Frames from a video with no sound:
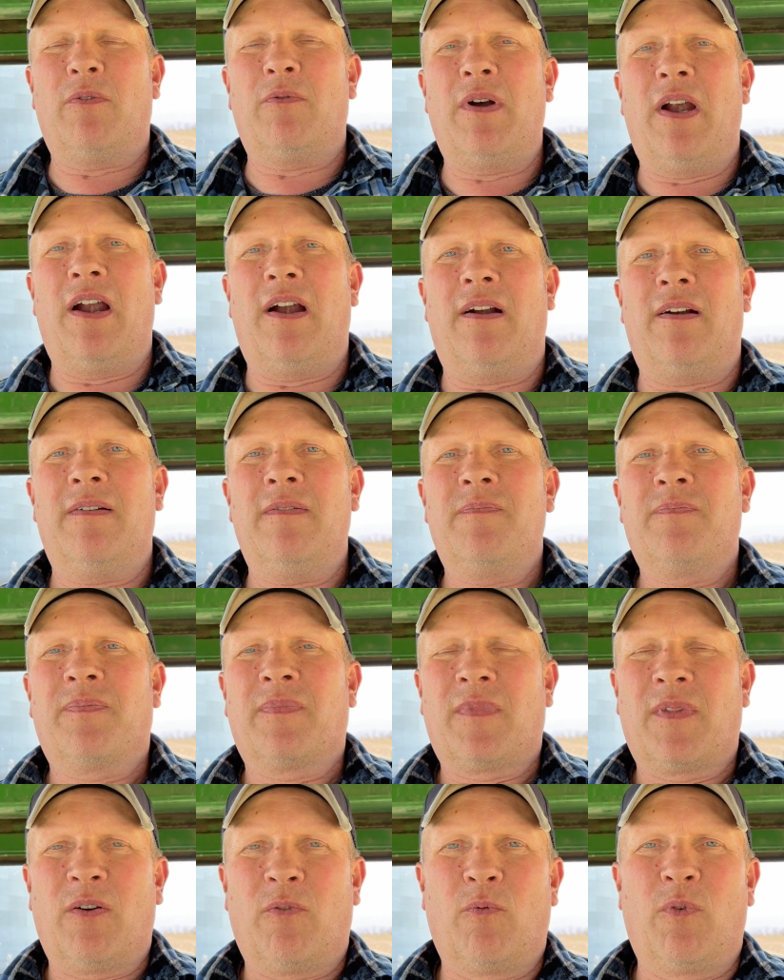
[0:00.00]
rare.
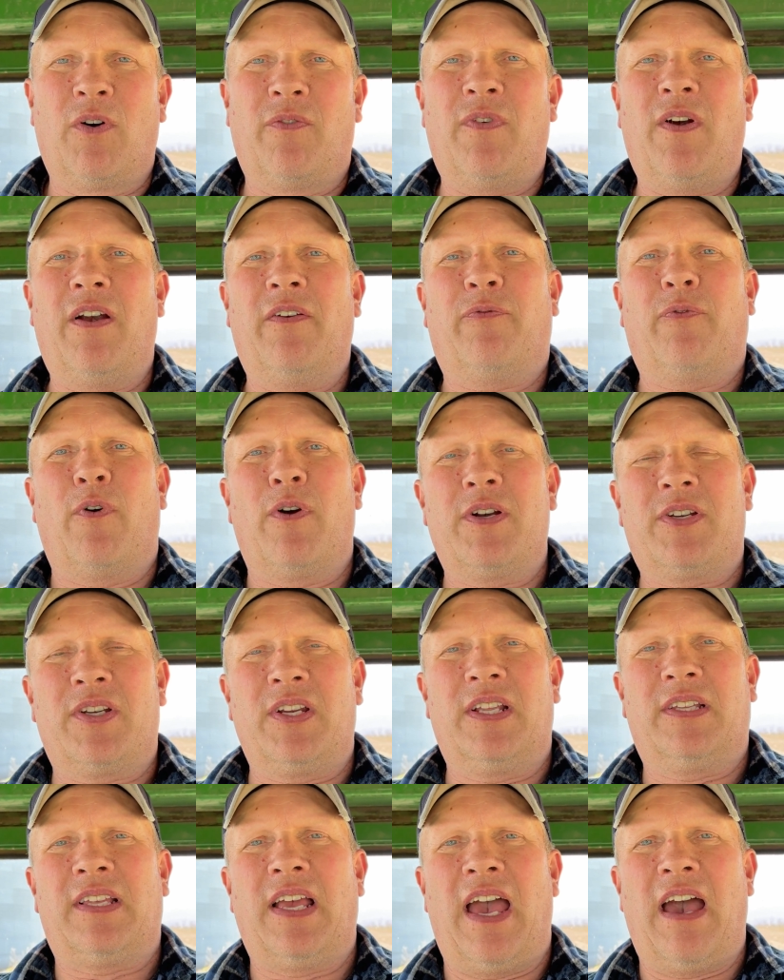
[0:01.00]
We're very
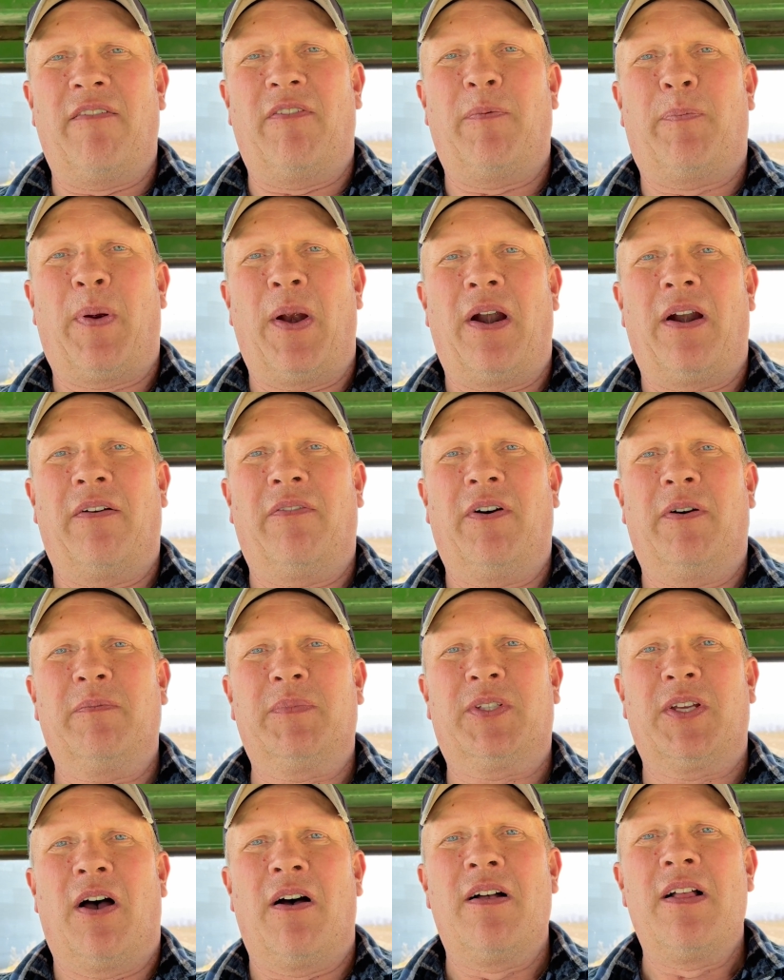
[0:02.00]
fortunate to have a pair of them.
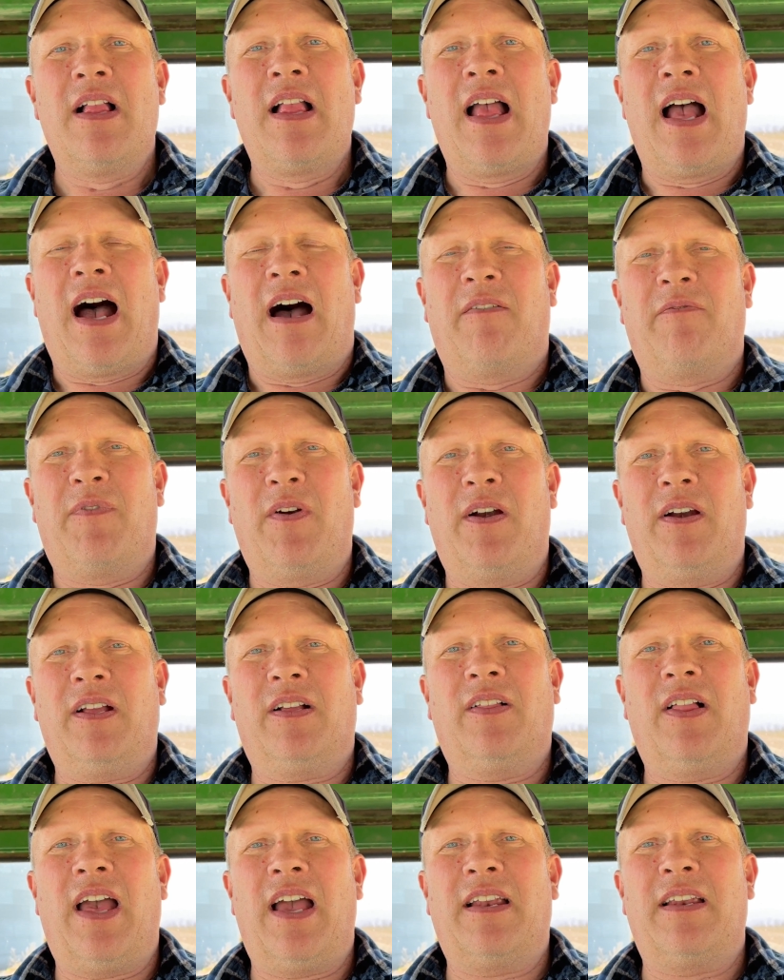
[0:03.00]
So I'm very
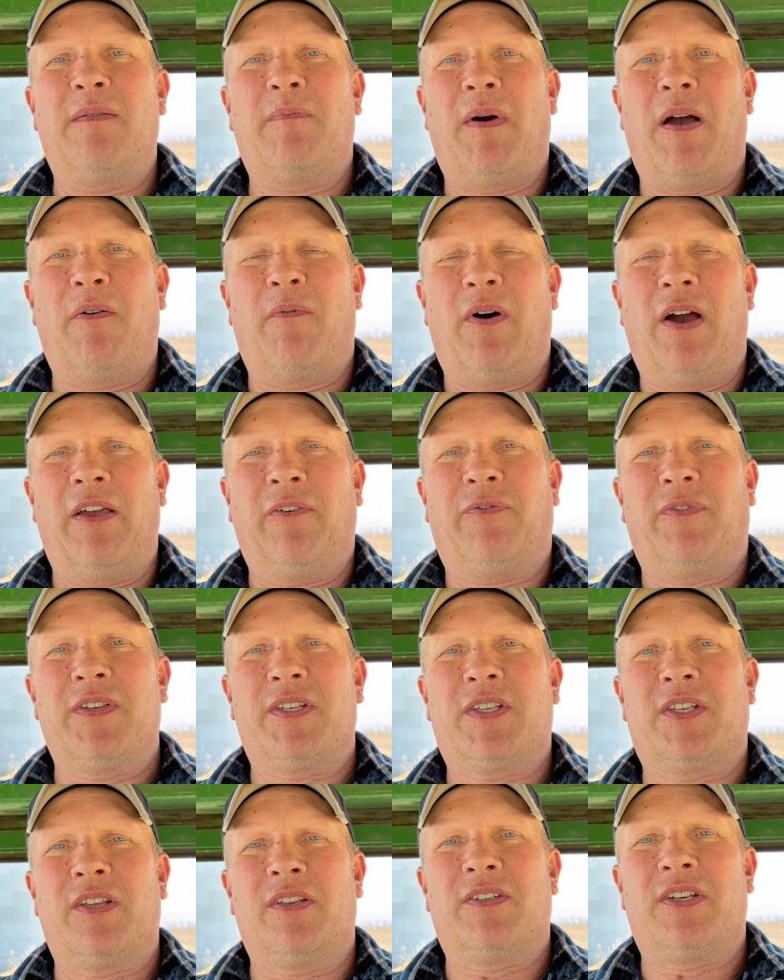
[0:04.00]
glad that my wife
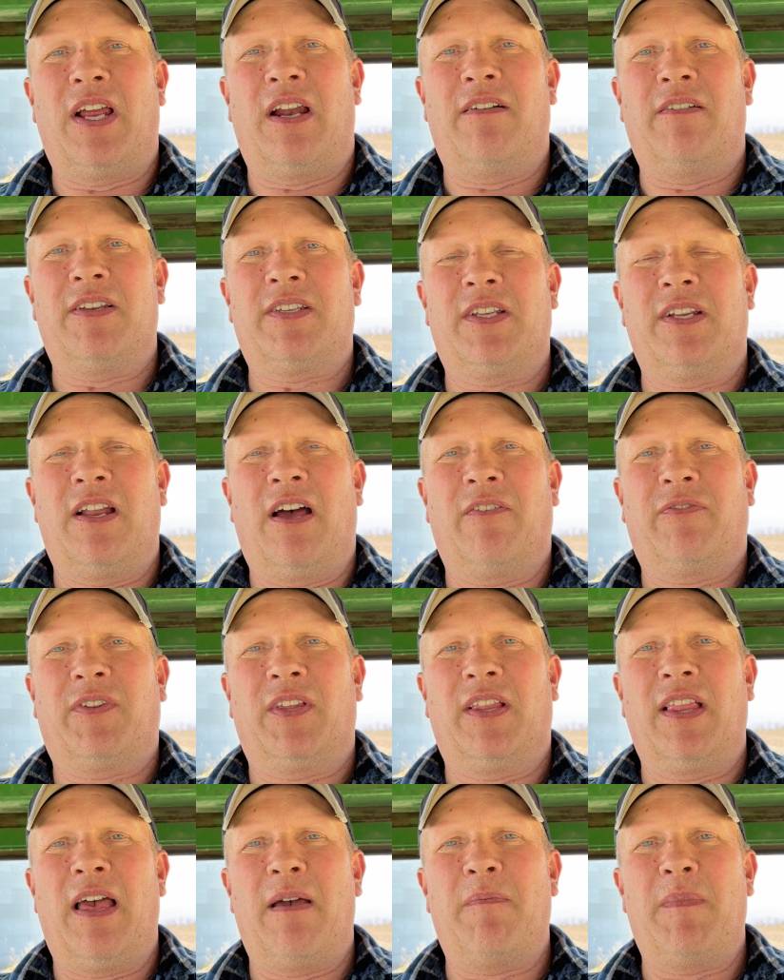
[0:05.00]
is generous enough to
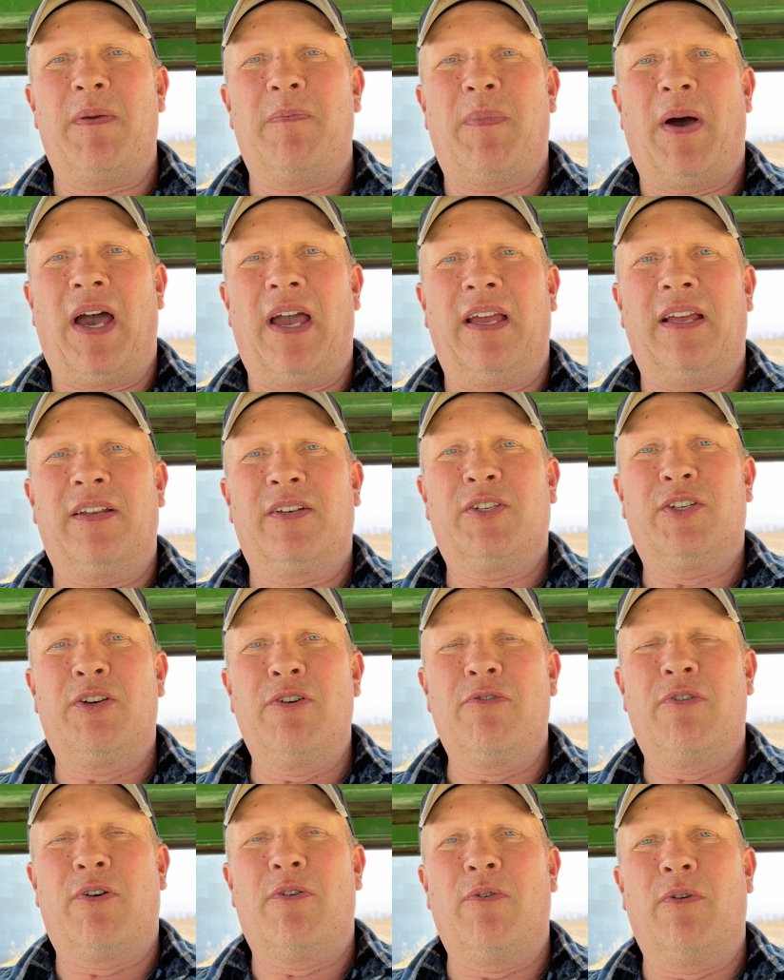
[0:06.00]
let me buy
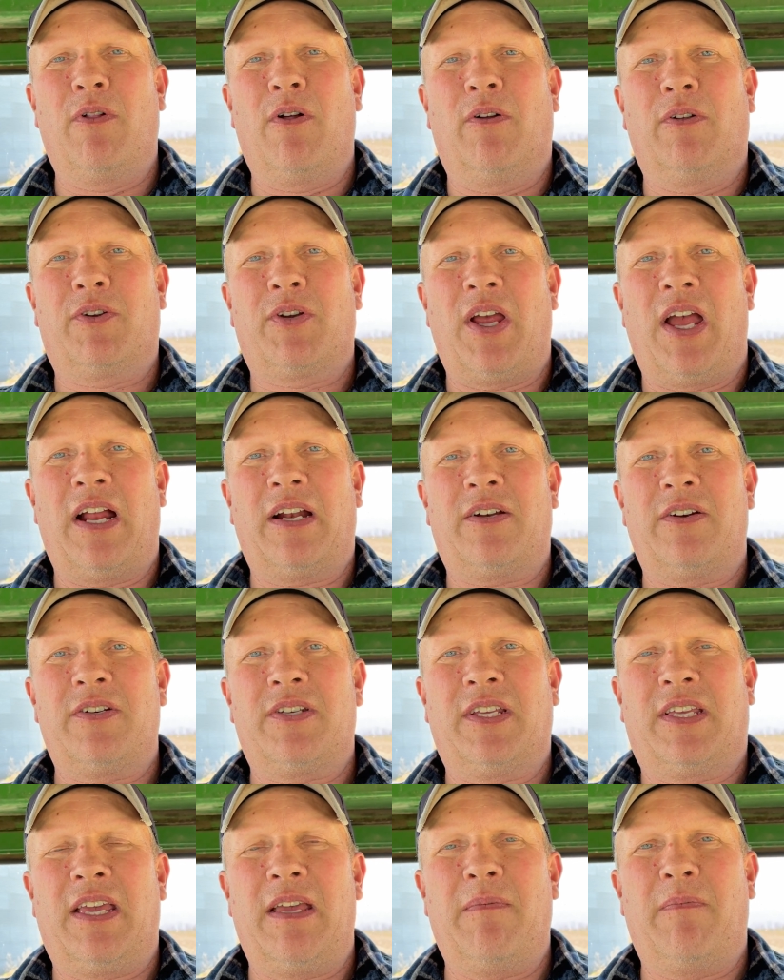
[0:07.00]
2 cool old tractors
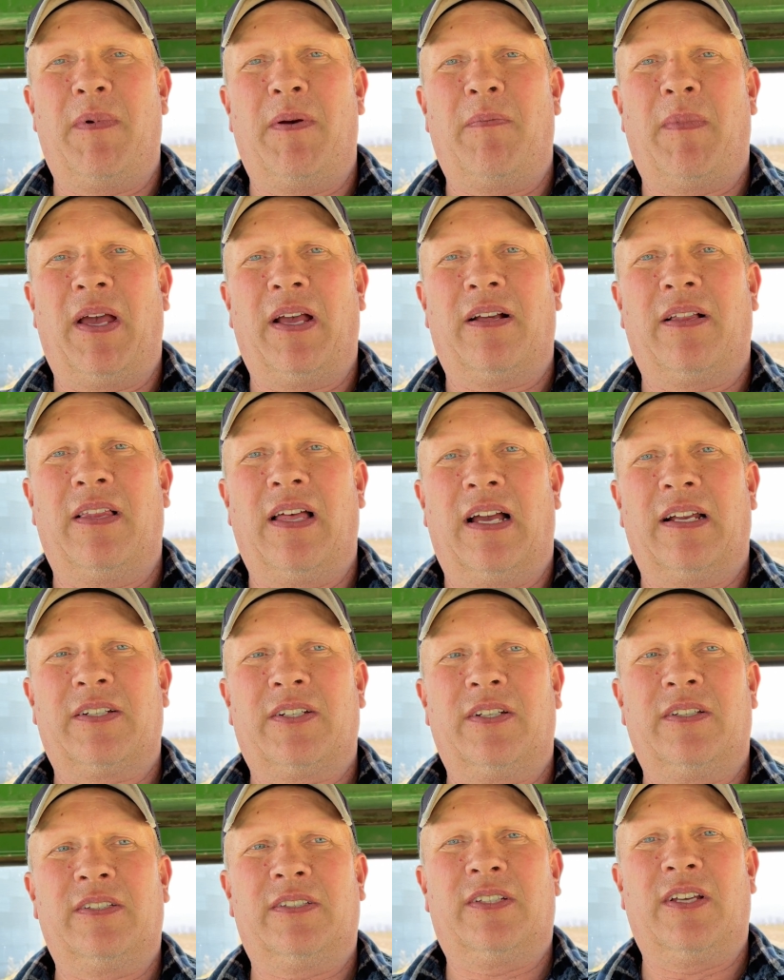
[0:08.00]
to keep them in my
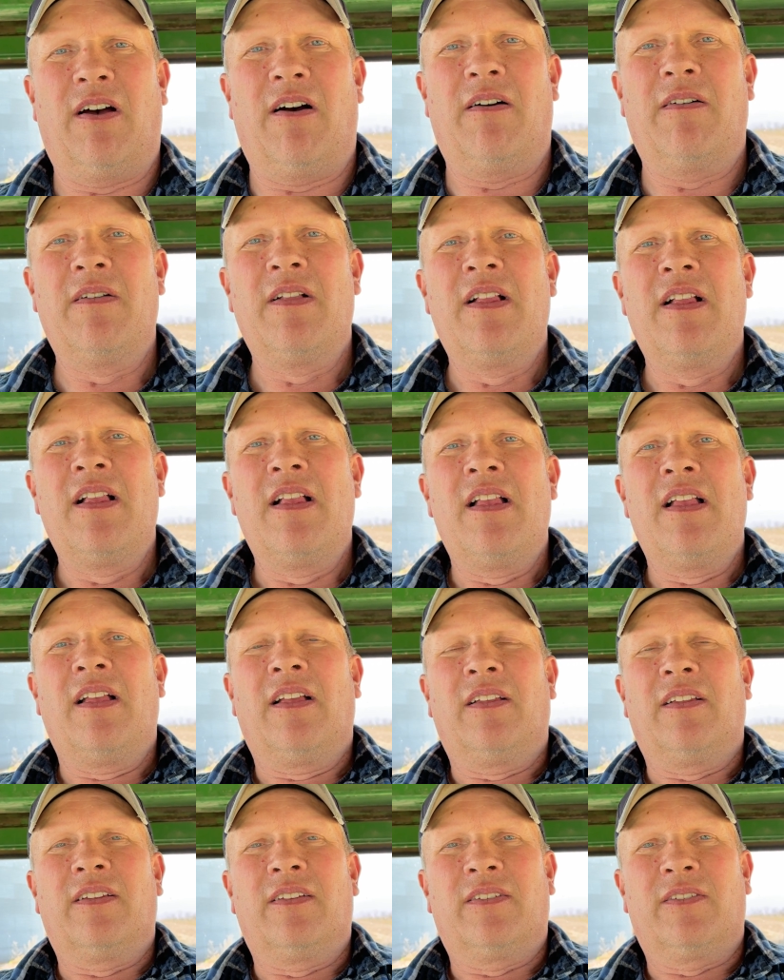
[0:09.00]
collection. So
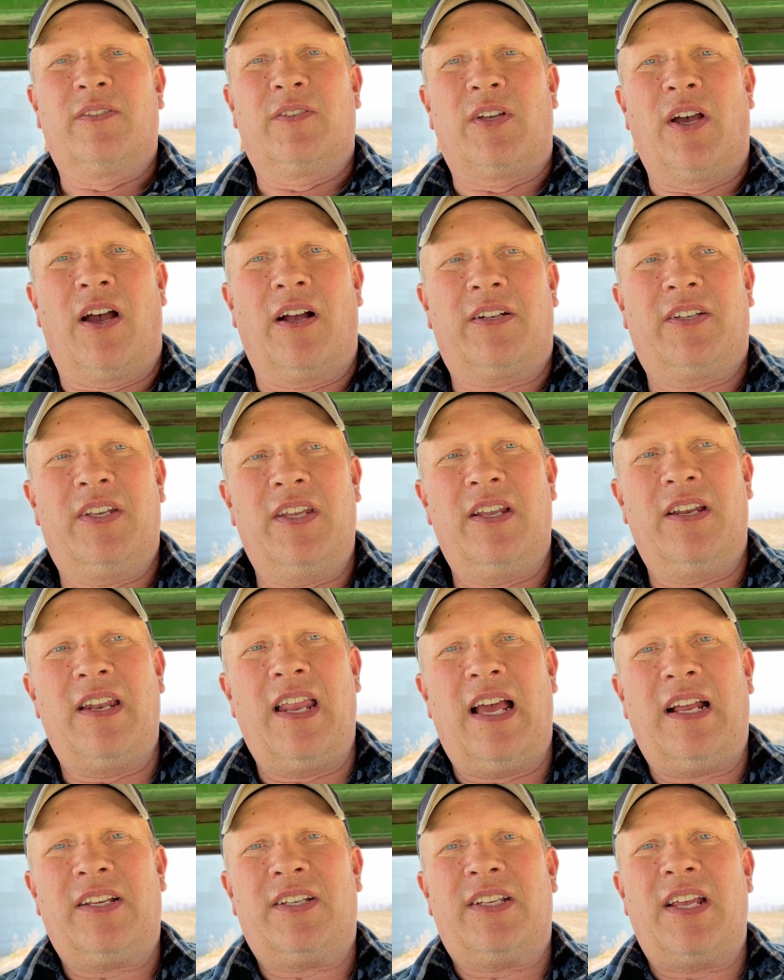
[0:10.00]
talk to you
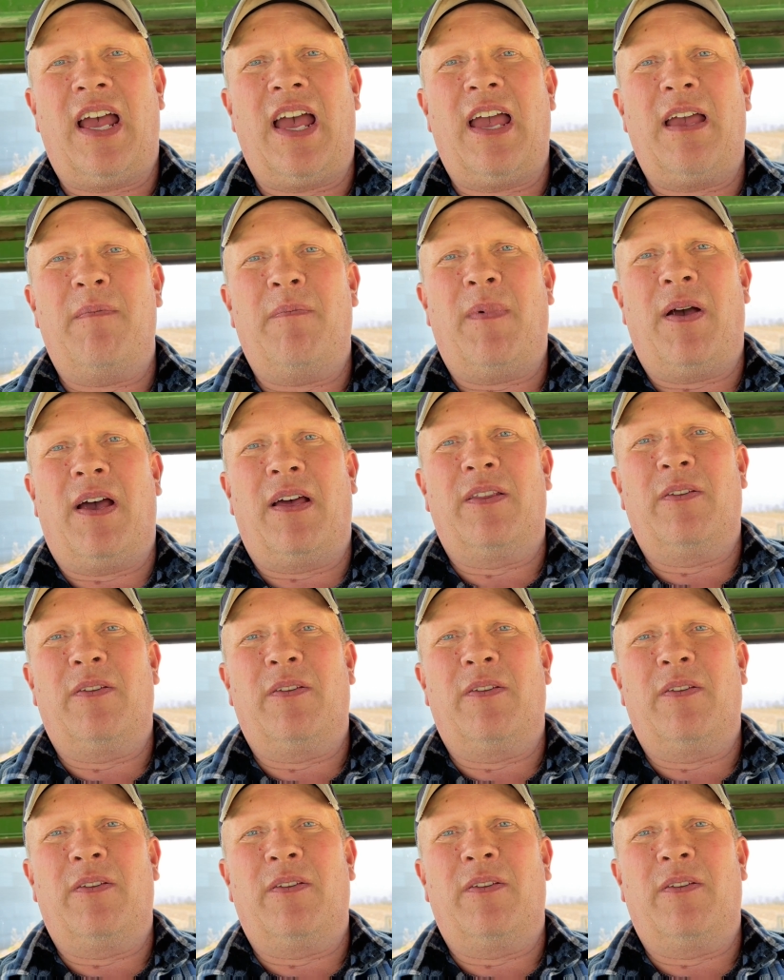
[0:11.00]
next time on